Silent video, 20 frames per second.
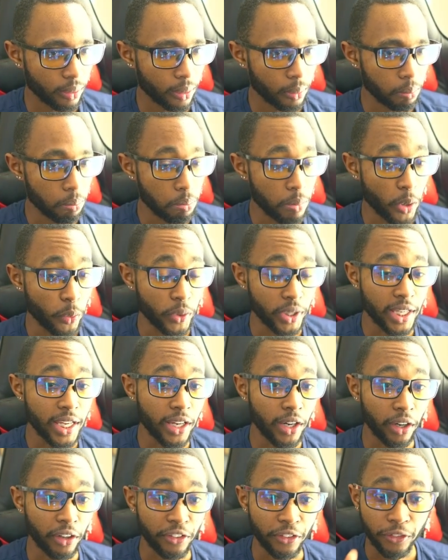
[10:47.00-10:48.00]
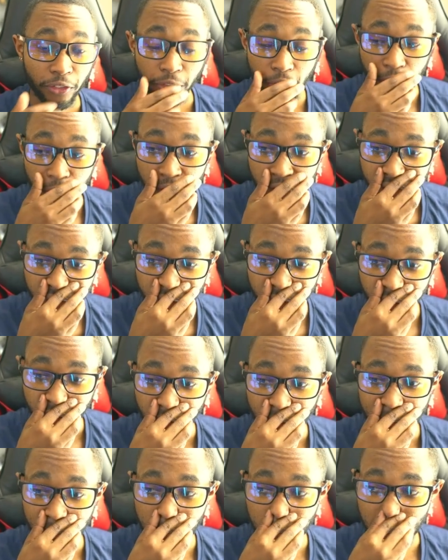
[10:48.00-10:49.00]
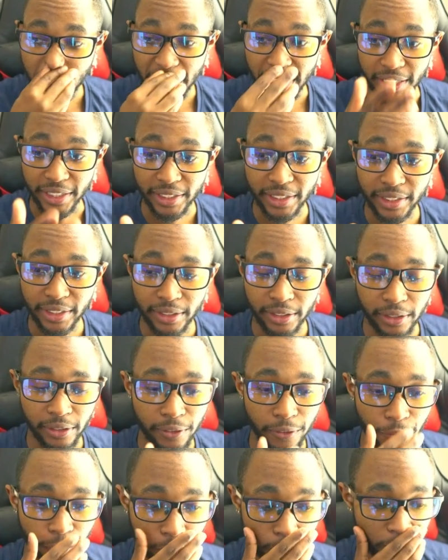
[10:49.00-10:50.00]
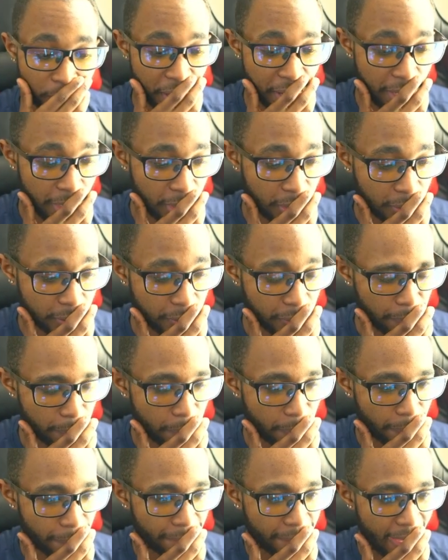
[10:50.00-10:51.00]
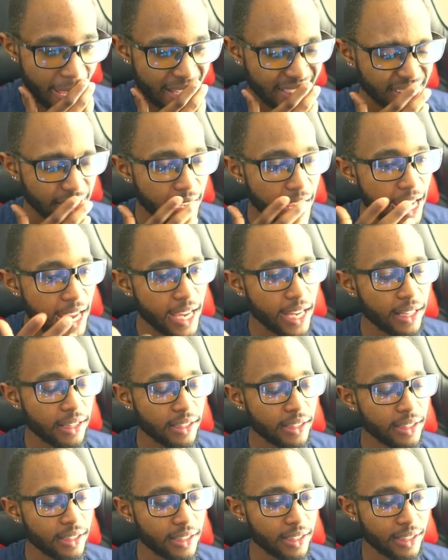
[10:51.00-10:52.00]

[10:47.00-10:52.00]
But we get our first miss from L, as L